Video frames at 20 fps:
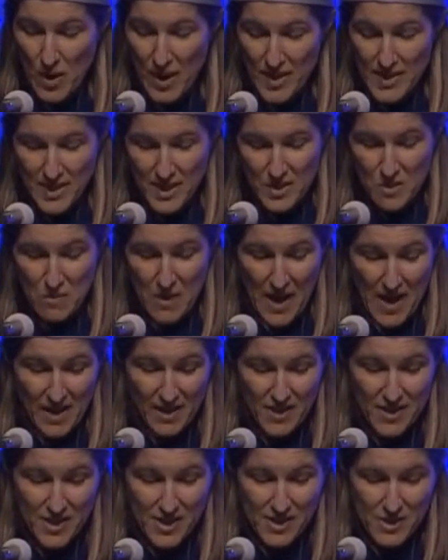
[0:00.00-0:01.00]
I tell the
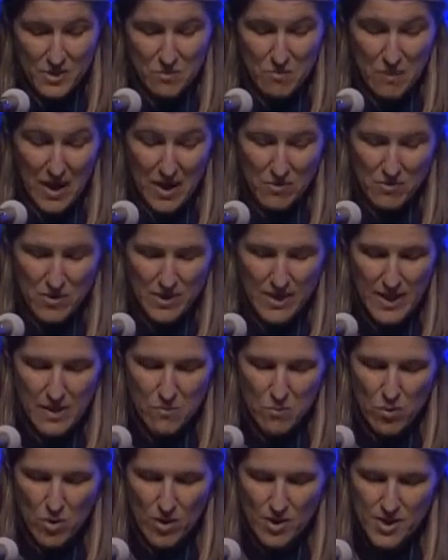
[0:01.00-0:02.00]
biologists might relate
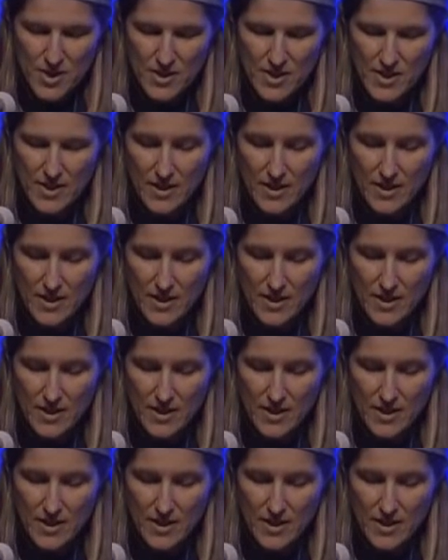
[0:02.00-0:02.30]
more to the